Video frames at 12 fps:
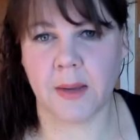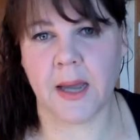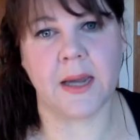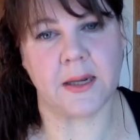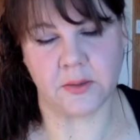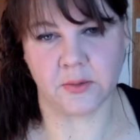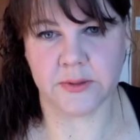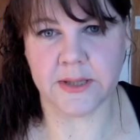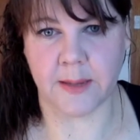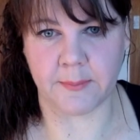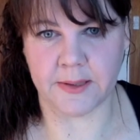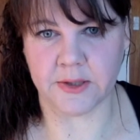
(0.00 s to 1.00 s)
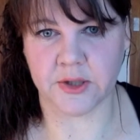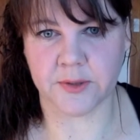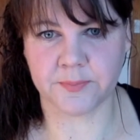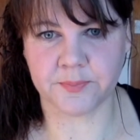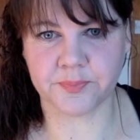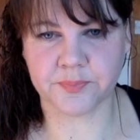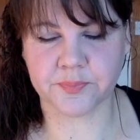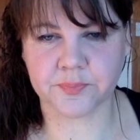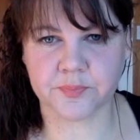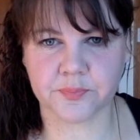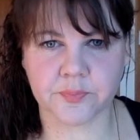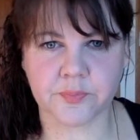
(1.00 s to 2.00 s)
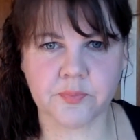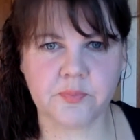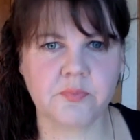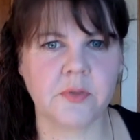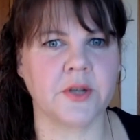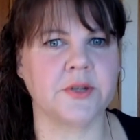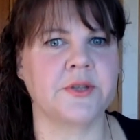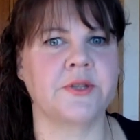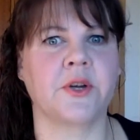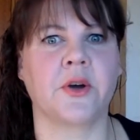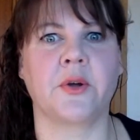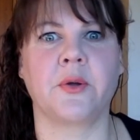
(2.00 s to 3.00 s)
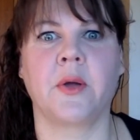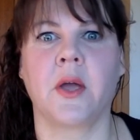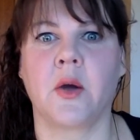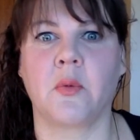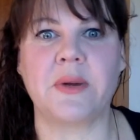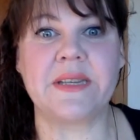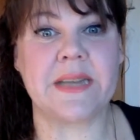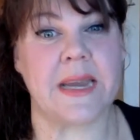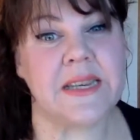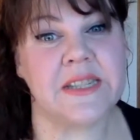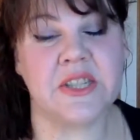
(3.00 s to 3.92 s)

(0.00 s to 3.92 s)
pain or damage. So we tend